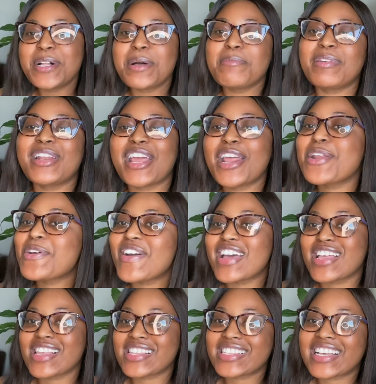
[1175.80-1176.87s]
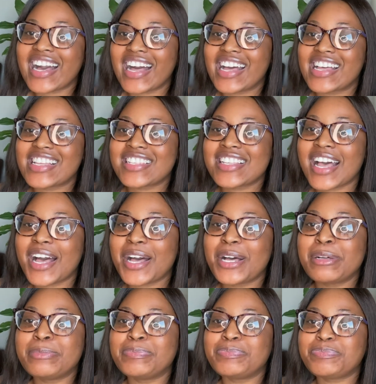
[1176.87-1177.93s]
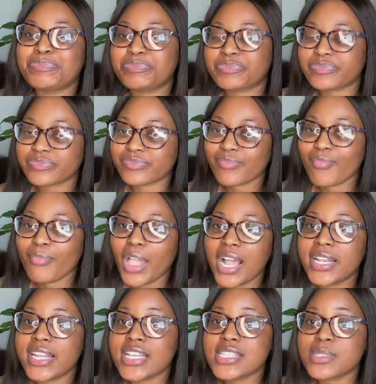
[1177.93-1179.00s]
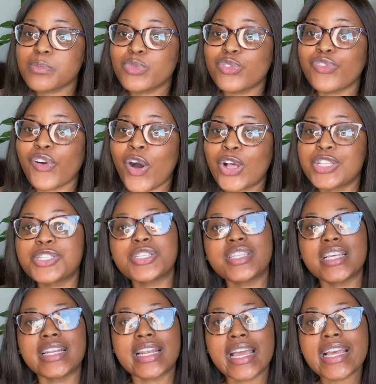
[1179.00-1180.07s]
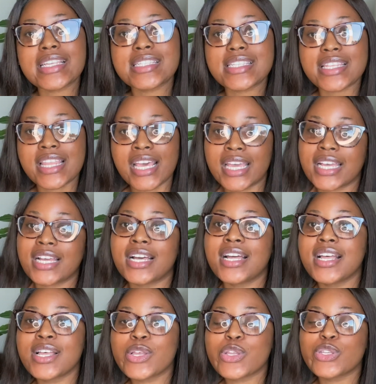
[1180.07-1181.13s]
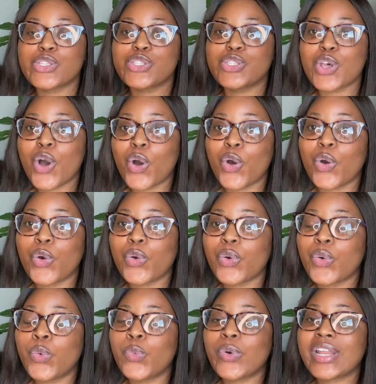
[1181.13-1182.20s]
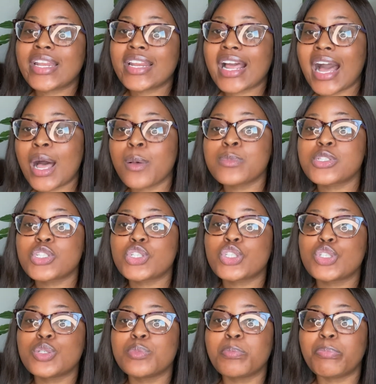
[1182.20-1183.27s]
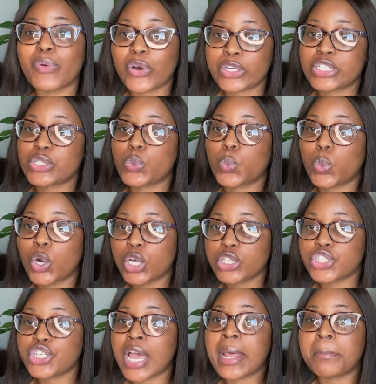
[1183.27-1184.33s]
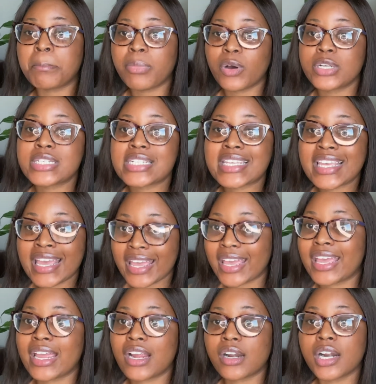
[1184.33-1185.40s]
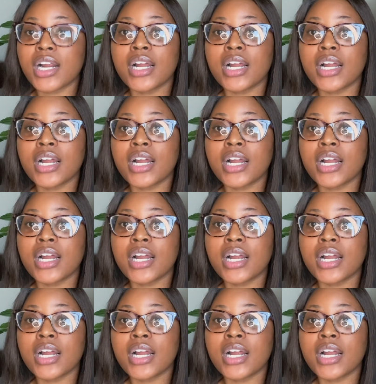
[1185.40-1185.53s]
But anyways, guys, let's move on to the next thing. So when it comes to body wash and body care,